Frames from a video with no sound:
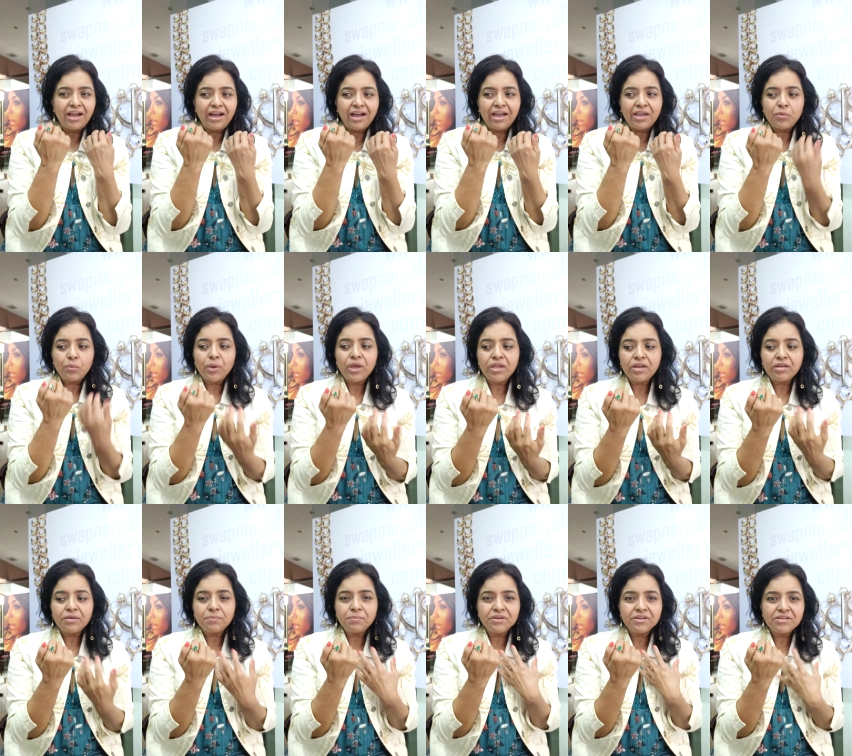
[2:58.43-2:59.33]
I wear
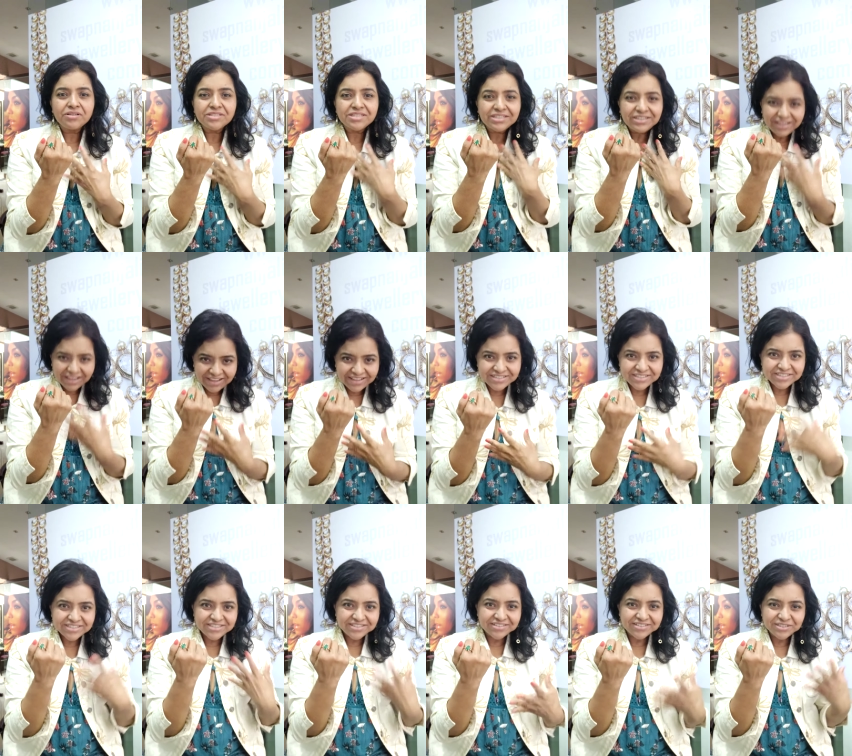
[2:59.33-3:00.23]
it because it has
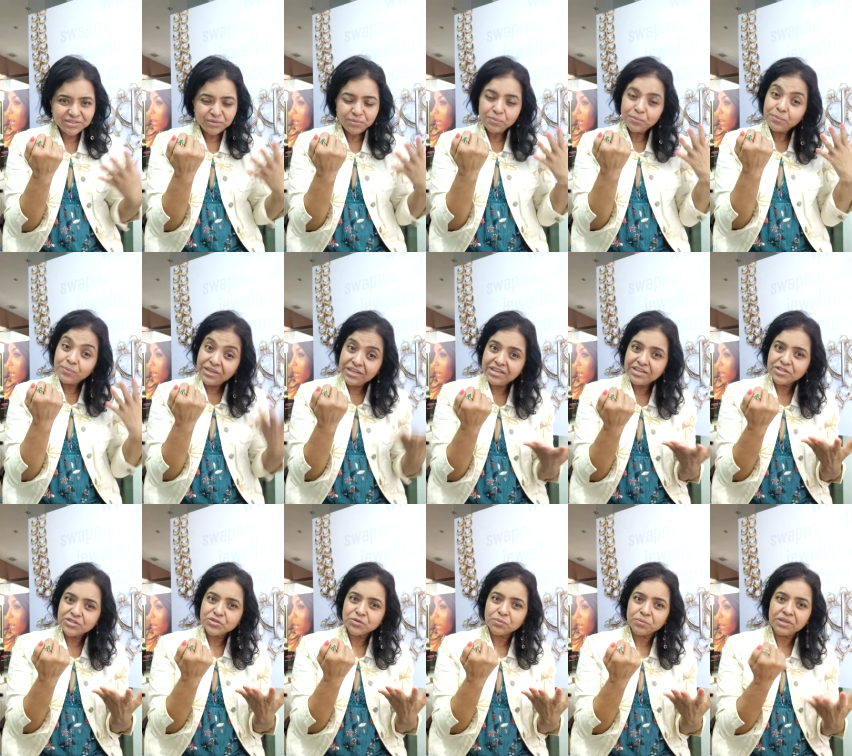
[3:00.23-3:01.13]
a certain
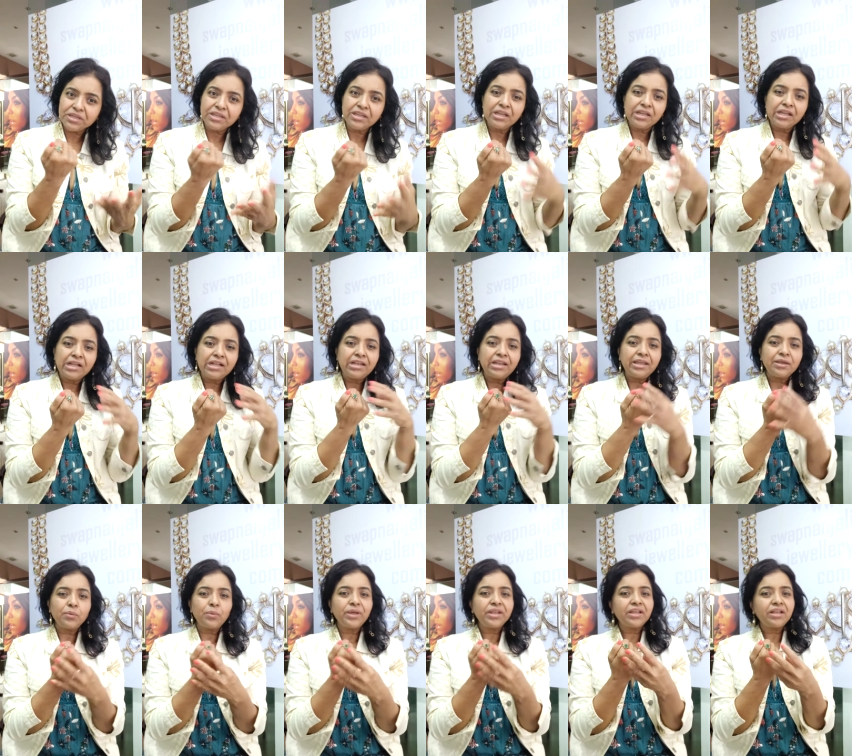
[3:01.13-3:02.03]
meaning to me.
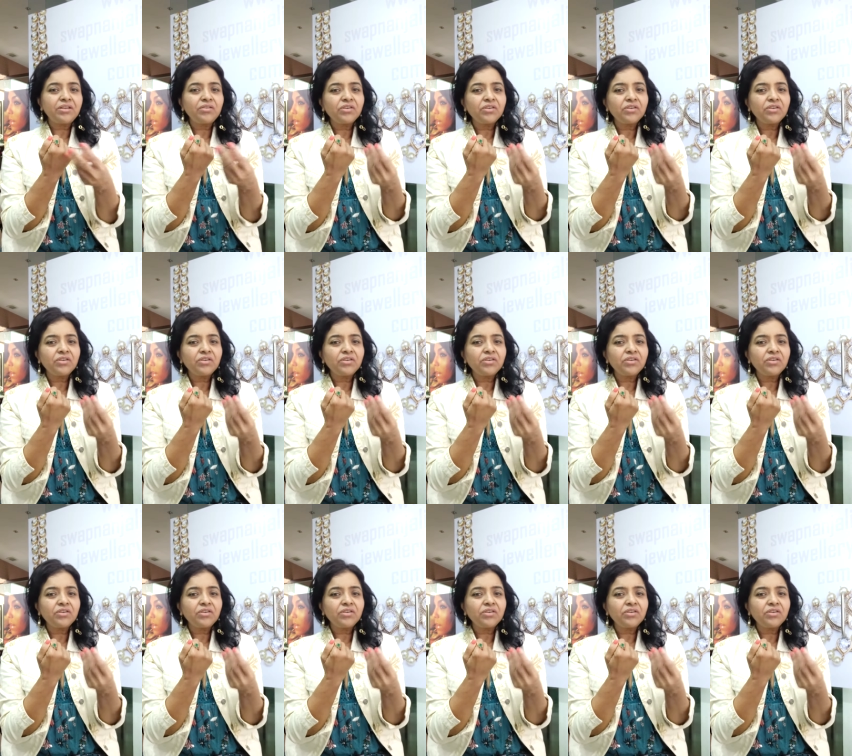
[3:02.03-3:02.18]
Like when I